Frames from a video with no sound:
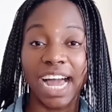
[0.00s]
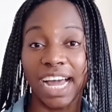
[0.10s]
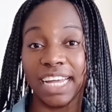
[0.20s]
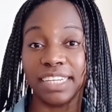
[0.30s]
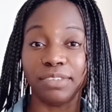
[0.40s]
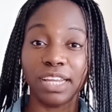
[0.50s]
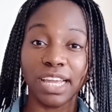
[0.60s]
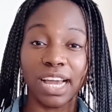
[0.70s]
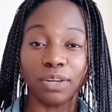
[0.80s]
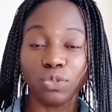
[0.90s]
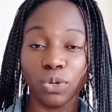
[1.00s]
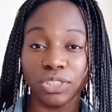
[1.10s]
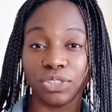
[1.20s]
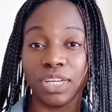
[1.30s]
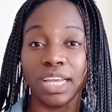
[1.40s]
and
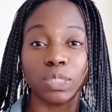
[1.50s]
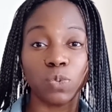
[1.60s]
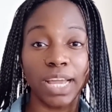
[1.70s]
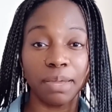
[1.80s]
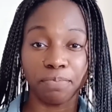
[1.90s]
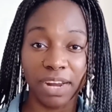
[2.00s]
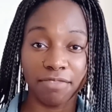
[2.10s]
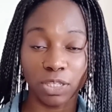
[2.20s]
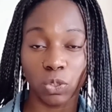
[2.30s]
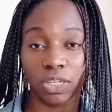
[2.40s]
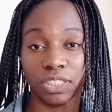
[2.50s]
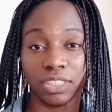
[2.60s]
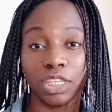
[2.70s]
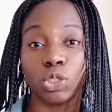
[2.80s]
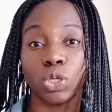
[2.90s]
those 3 years were in private
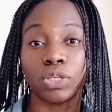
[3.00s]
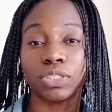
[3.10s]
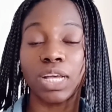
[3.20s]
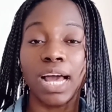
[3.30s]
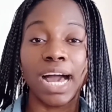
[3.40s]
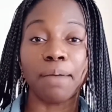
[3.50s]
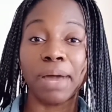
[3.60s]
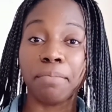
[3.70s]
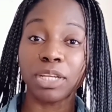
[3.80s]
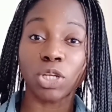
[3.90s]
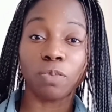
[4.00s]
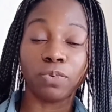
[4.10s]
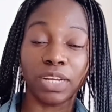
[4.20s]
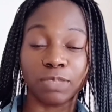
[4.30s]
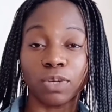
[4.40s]
organizations, and my major
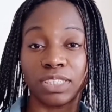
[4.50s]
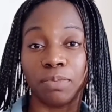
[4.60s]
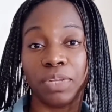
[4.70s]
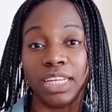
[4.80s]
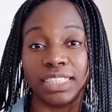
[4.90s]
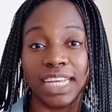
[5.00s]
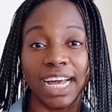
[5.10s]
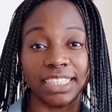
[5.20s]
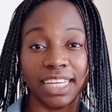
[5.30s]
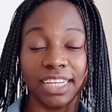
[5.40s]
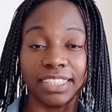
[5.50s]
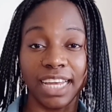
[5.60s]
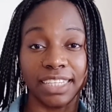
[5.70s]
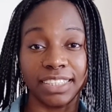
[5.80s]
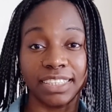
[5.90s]
responsibility as a
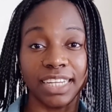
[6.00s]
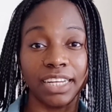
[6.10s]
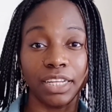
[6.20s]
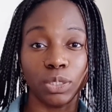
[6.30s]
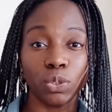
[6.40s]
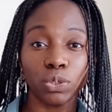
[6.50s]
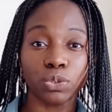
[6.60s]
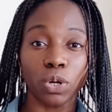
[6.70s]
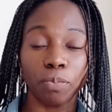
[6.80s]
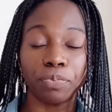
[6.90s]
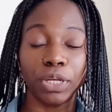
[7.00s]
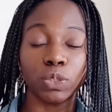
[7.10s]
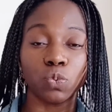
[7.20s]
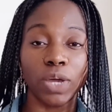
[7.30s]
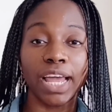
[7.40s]
healthcare assistant in those
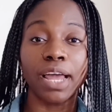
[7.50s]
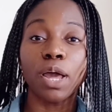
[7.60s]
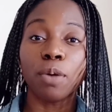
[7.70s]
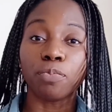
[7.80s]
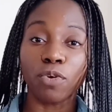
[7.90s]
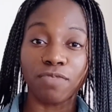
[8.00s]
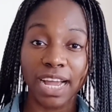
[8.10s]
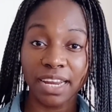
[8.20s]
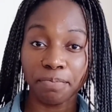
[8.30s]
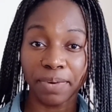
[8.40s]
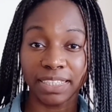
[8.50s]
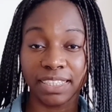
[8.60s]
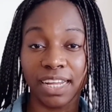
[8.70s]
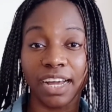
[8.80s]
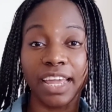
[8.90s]
companies were providing
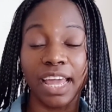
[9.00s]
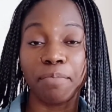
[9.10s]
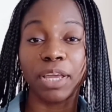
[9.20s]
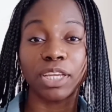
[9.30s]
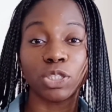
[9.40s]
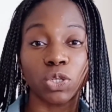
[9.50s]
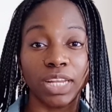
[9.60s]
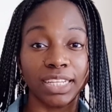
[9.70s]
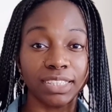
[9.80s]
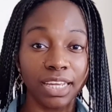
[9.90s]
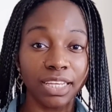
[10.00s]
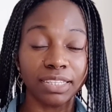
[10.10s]
personal care, making sure that